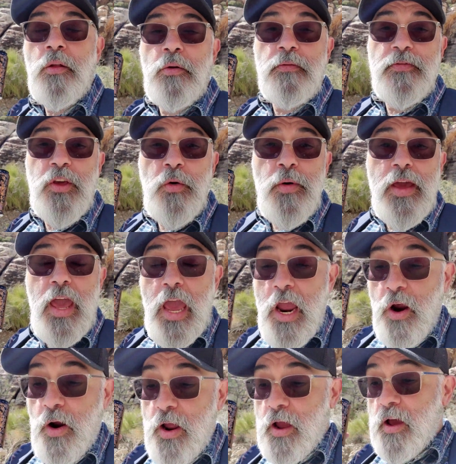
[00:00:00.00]
little viewing
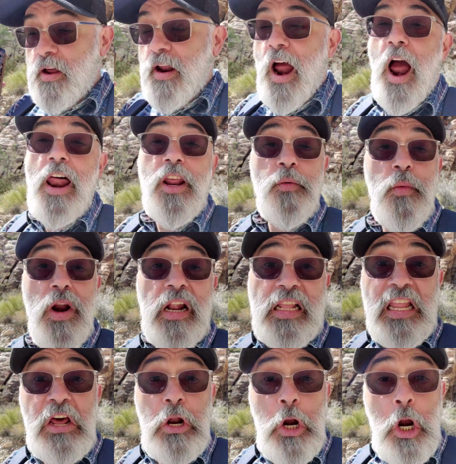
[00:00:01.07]
area. I didn't want
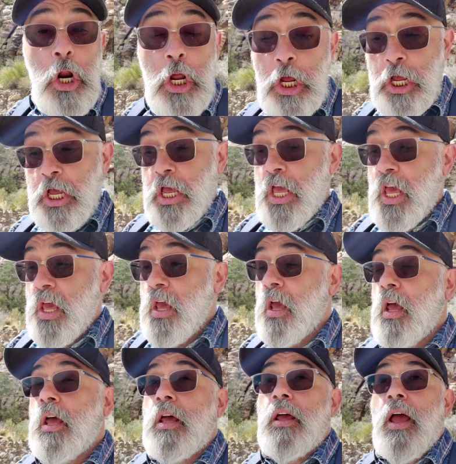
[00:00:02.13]
to litter.
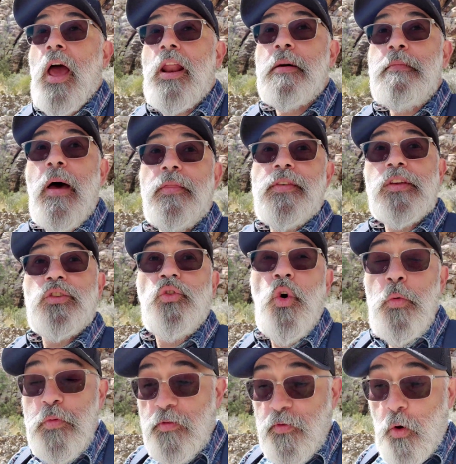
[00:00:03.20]
And I met this
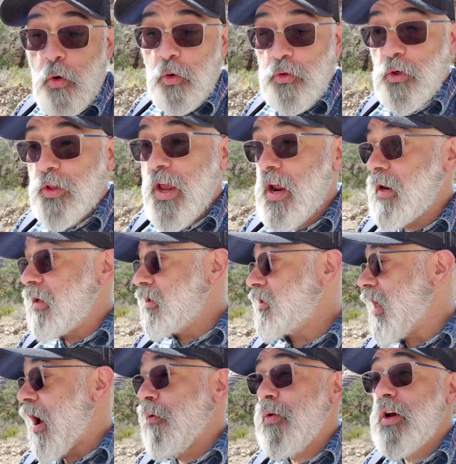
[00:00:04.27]
group of older
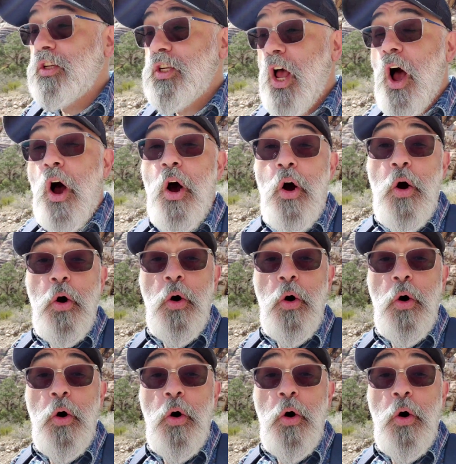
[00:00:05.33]
ladies that was a